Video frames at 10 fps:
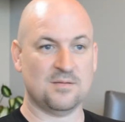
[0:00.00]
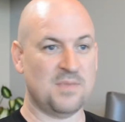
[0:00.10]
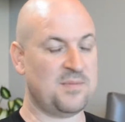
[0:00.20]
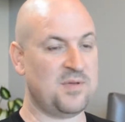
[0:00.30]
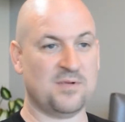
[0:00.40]

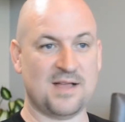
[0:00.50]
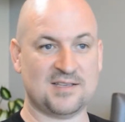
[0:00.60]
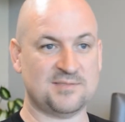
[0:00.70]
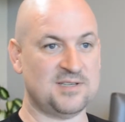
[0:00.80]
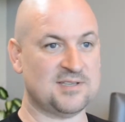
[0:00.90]
Many people
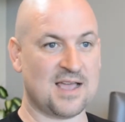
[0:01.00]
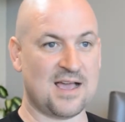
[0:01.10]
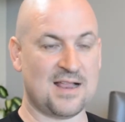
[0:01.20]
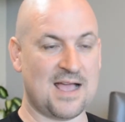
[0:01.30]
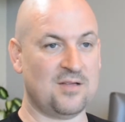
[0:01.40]
ask me,
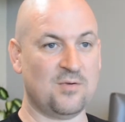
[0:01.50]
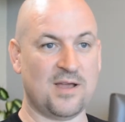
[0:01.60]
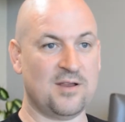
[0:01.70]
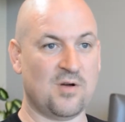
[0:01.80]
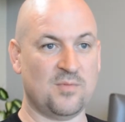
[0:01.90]
Scott, how do
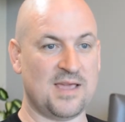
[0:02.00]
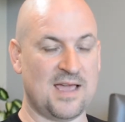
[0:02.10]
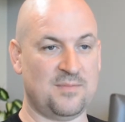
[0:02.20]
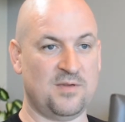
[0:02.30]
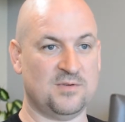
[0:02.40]
I know I'll be
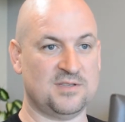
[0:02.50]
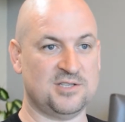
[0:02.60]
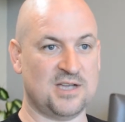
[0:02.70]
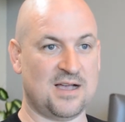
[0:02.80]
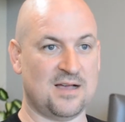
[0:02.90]
happy with the
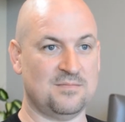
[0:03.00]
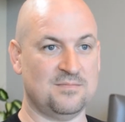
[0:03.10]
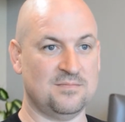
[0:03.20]
job?